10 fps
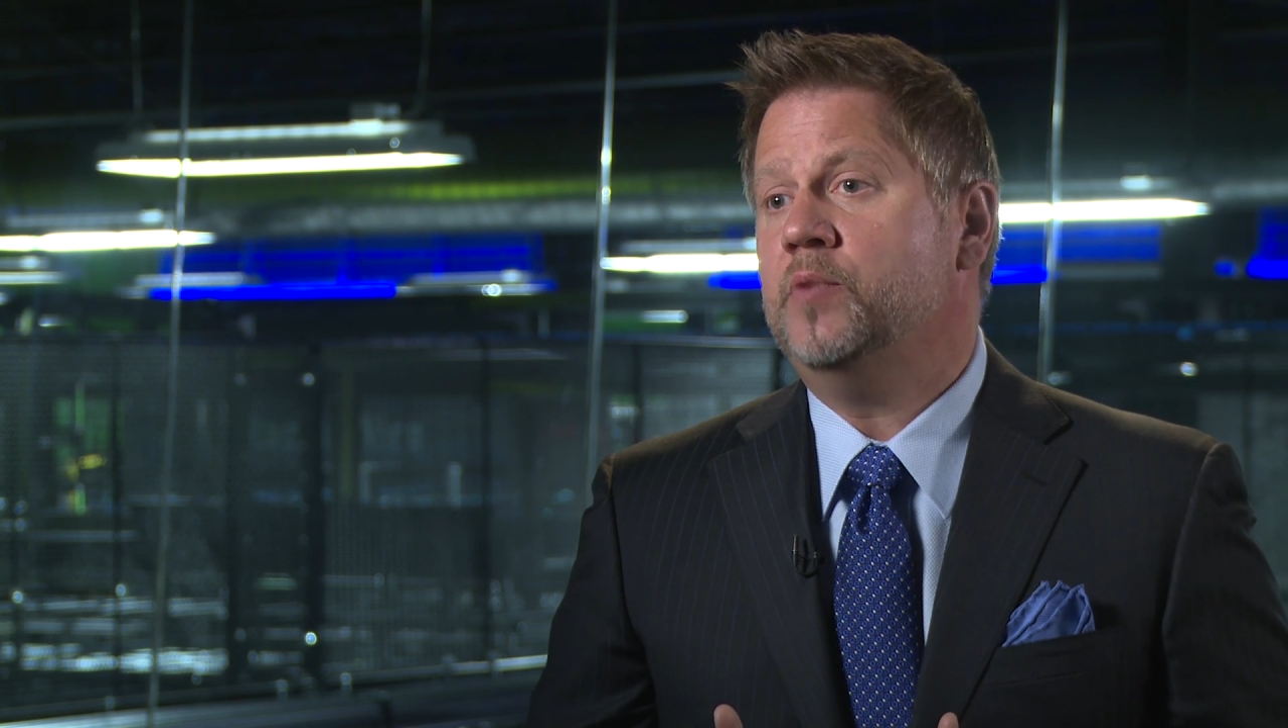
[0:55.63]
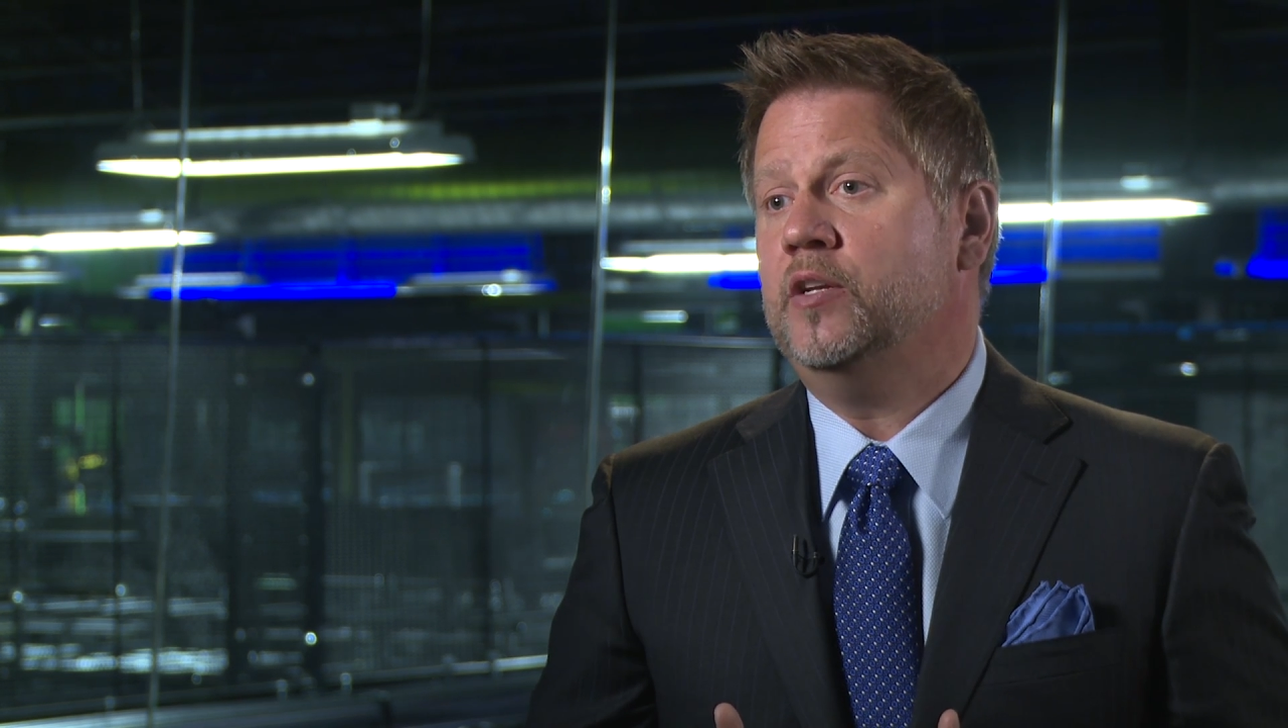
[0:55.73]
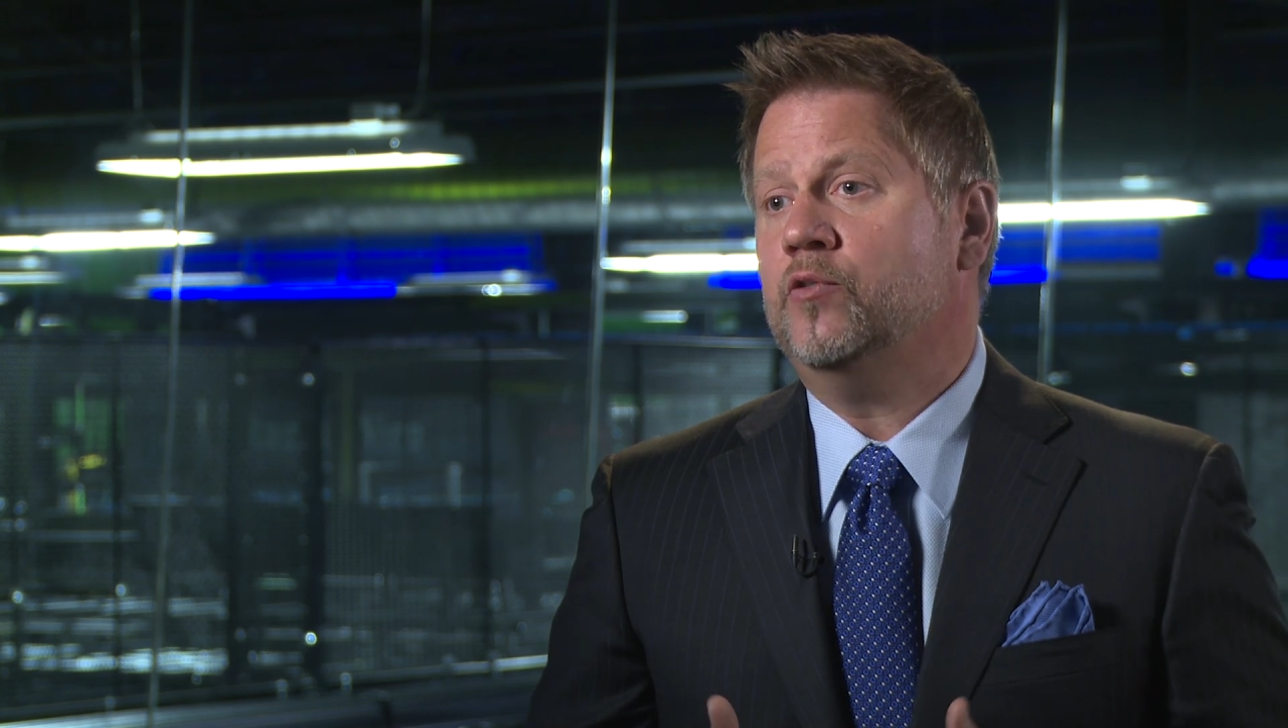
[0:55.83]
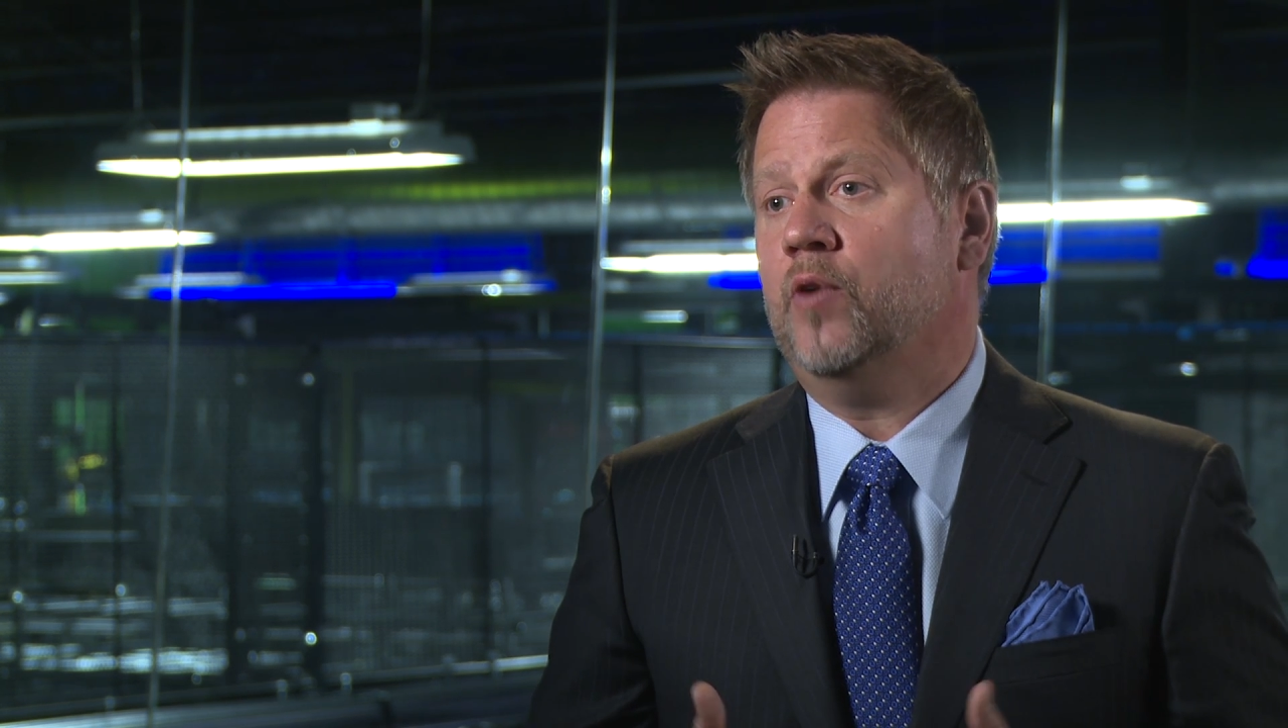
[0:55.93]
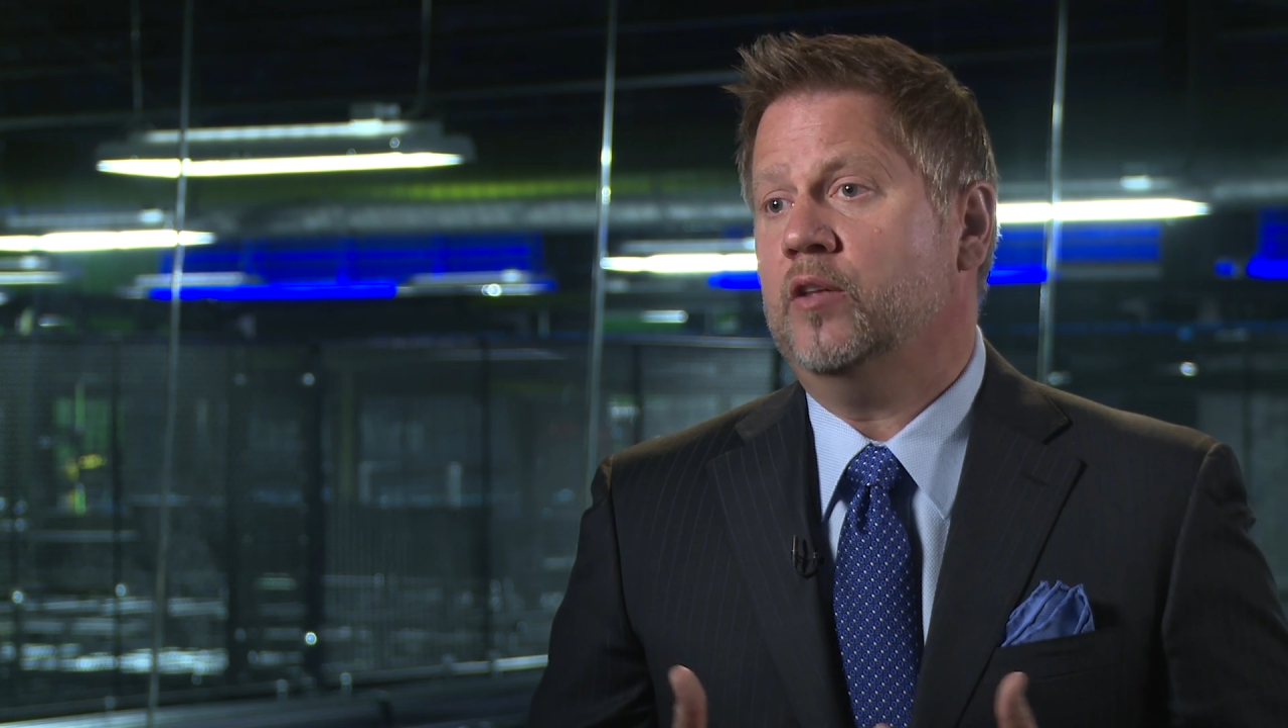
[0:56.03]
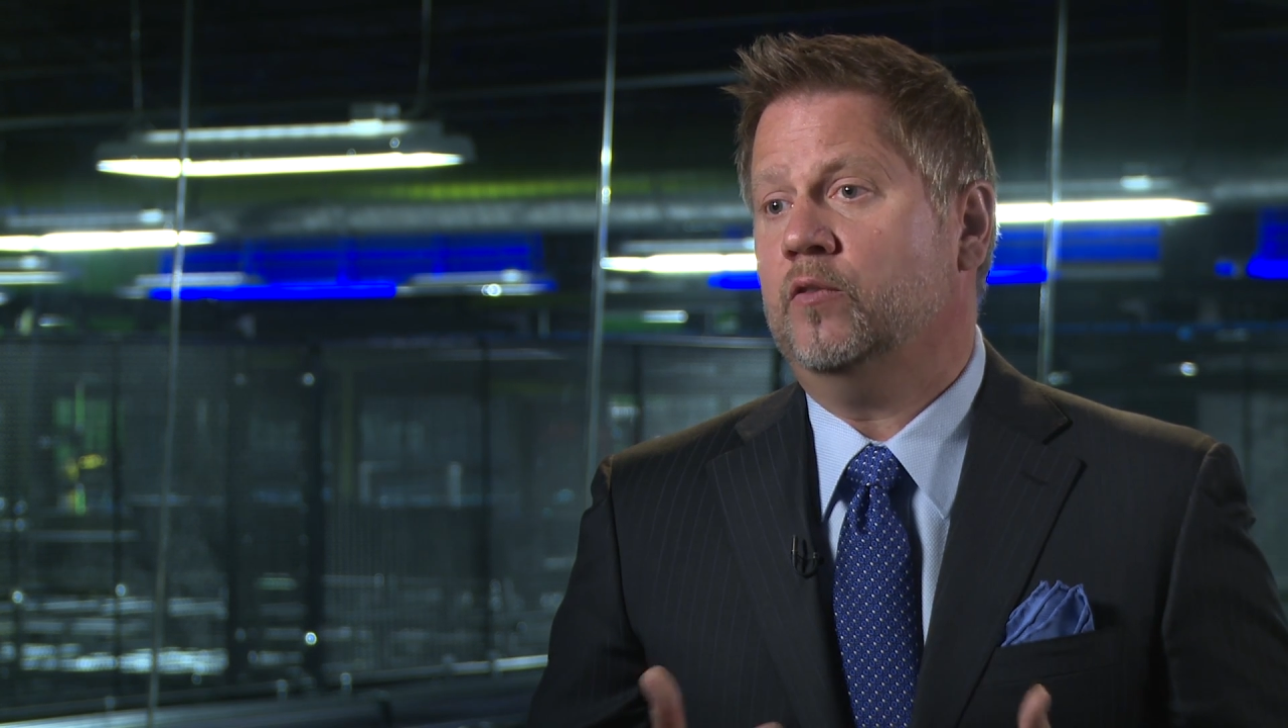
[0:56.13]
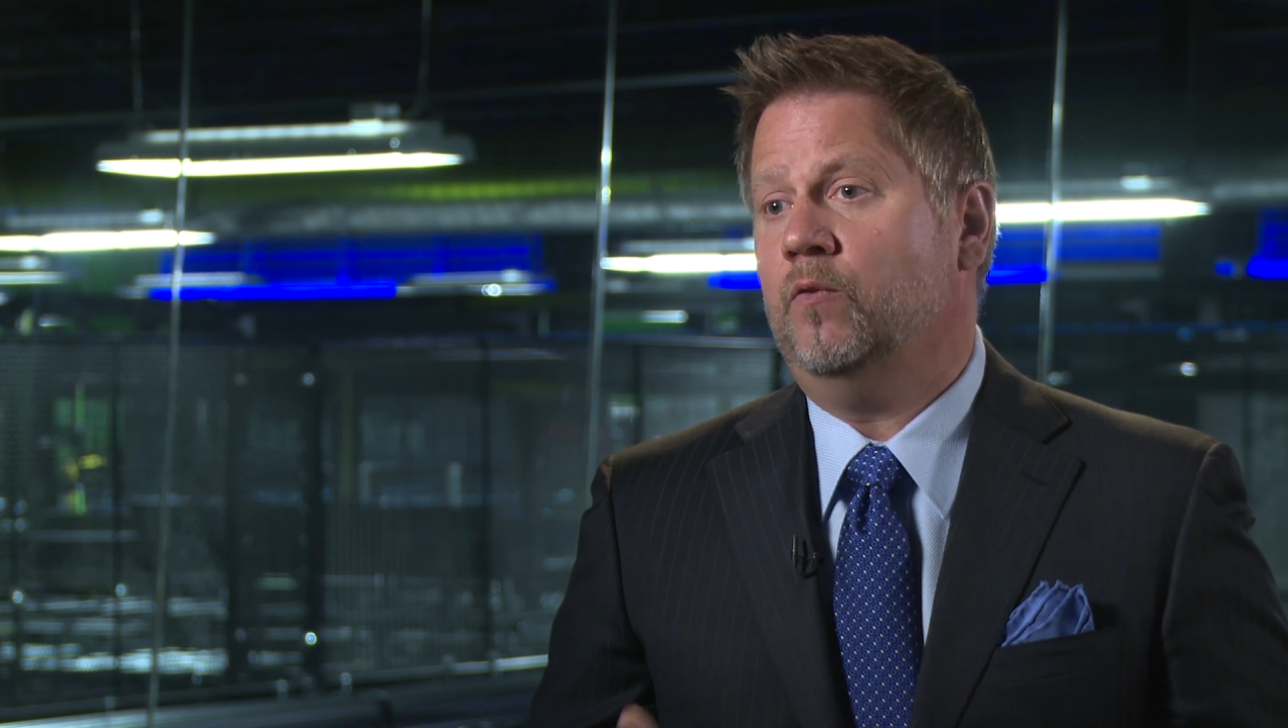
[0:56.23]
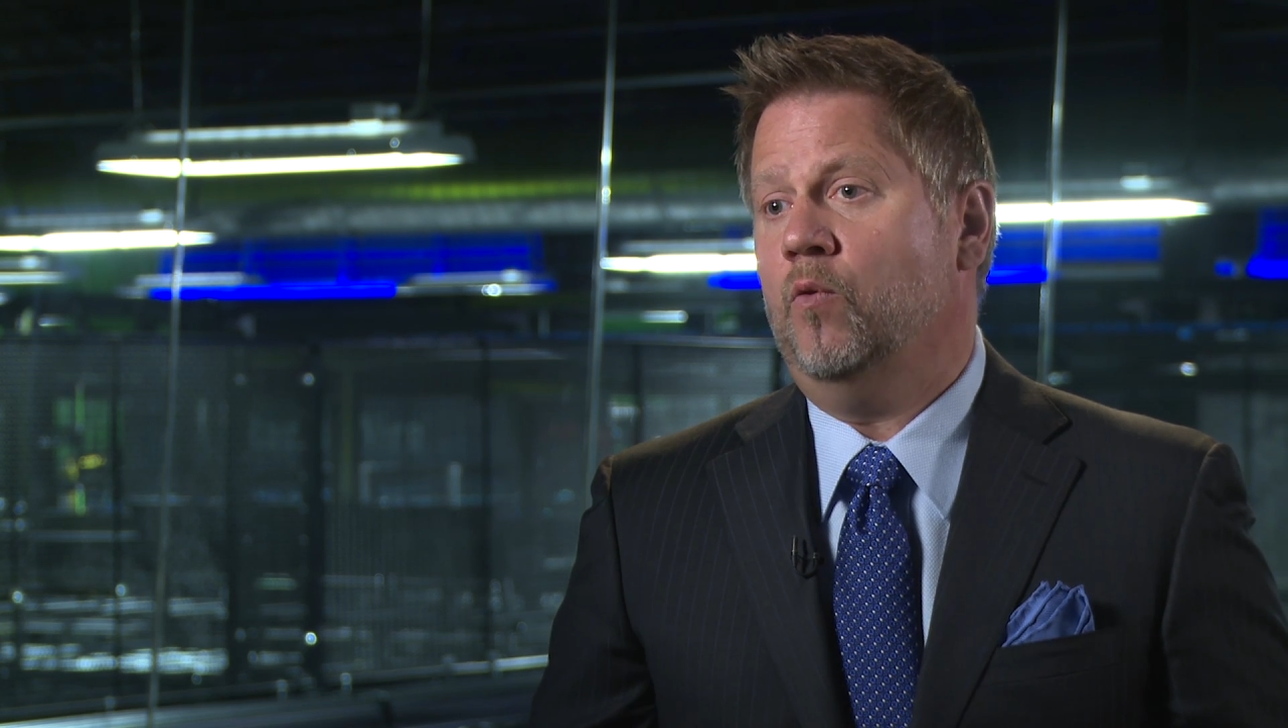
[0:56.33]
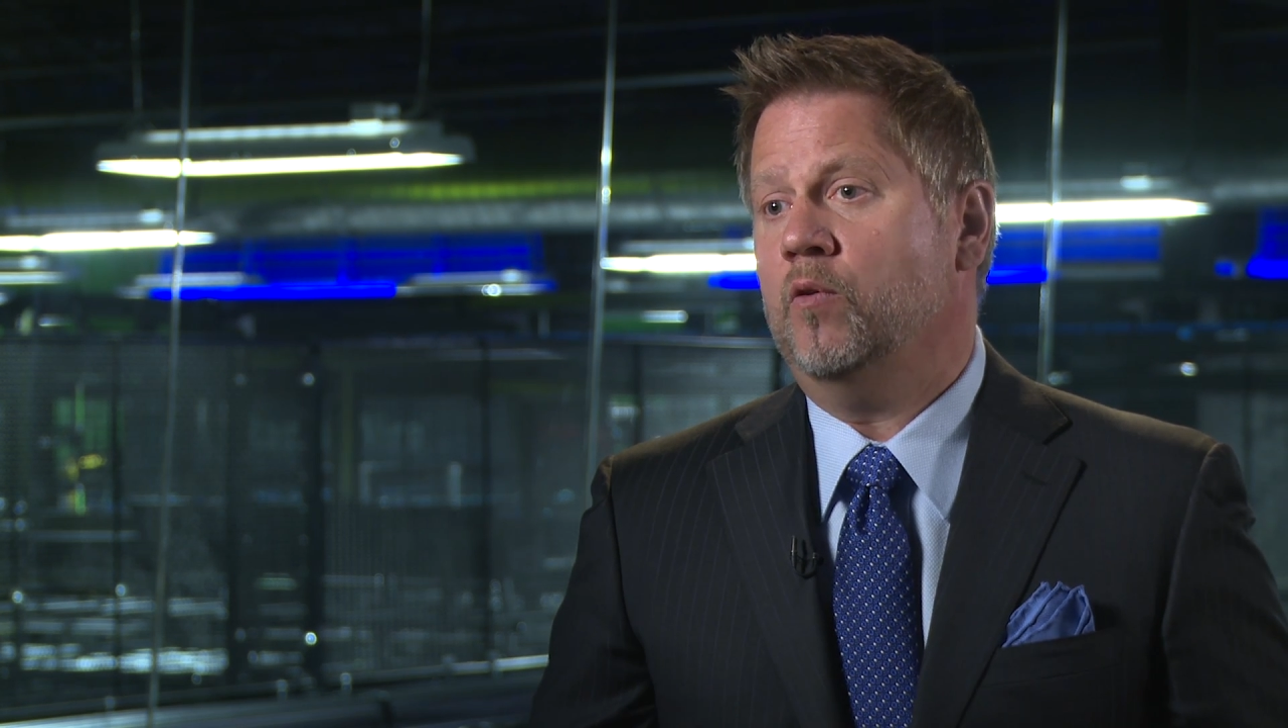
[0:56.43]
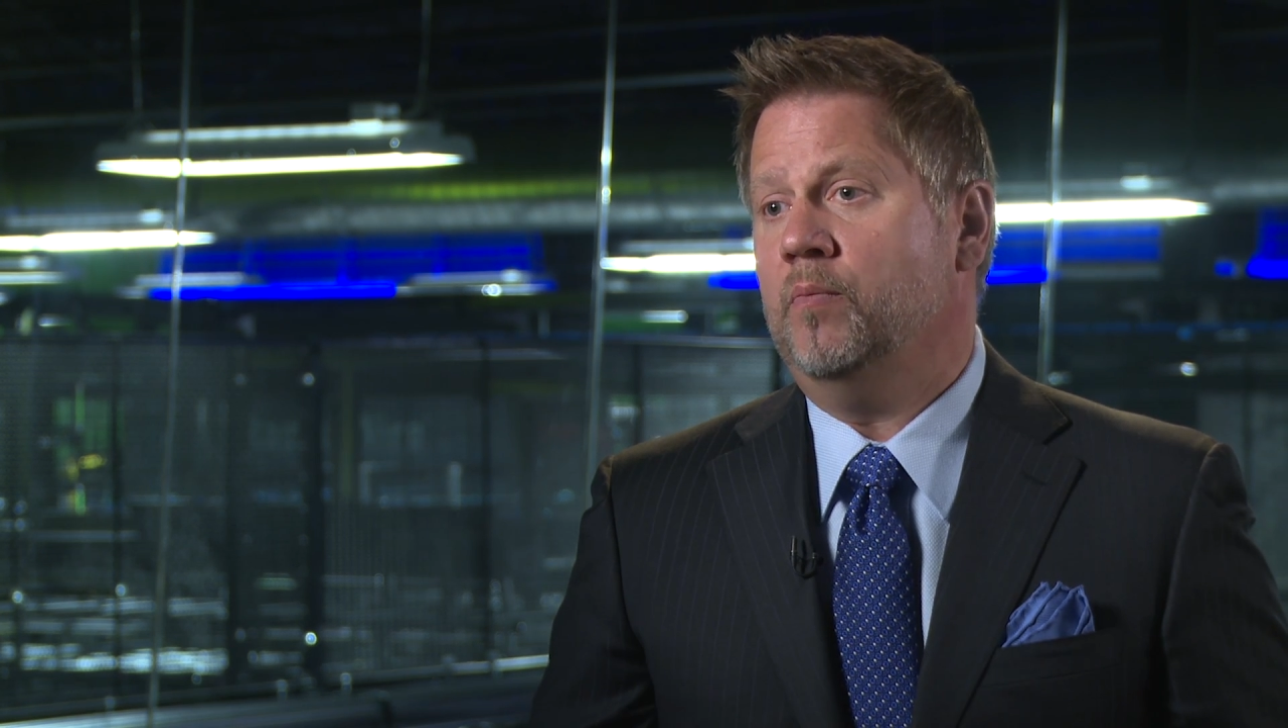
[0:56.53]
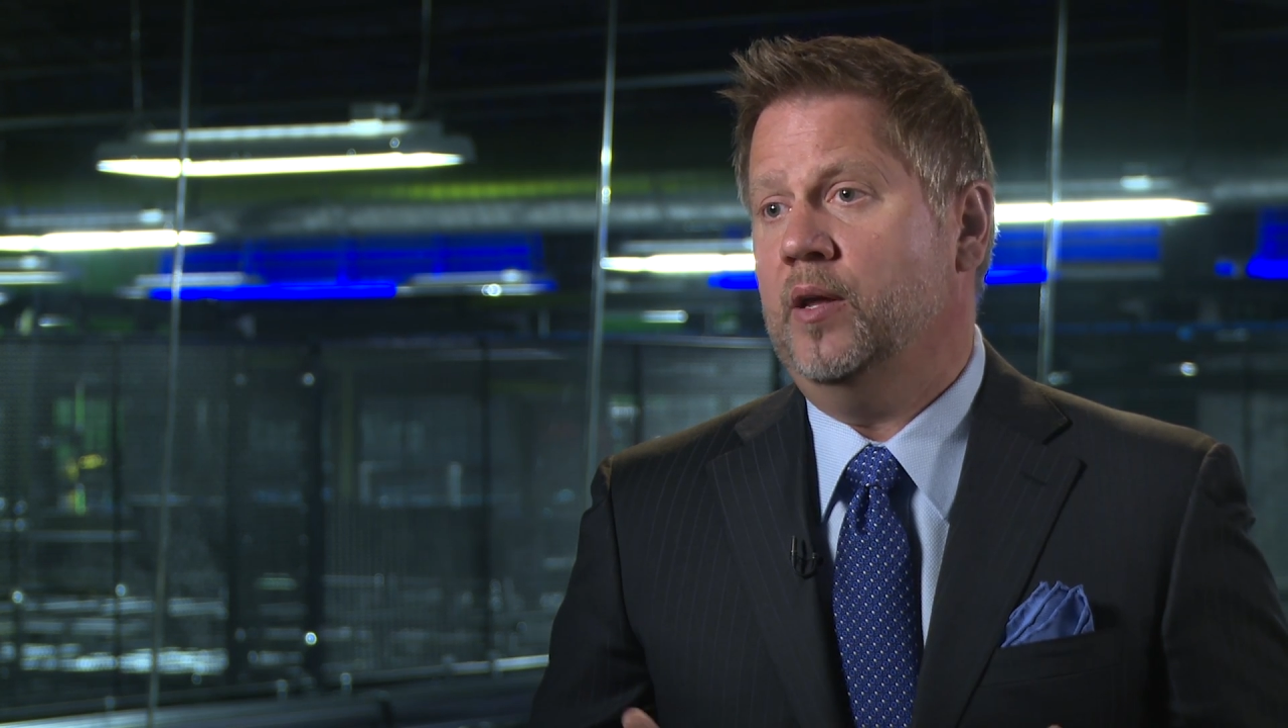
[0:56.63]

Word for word: being transformed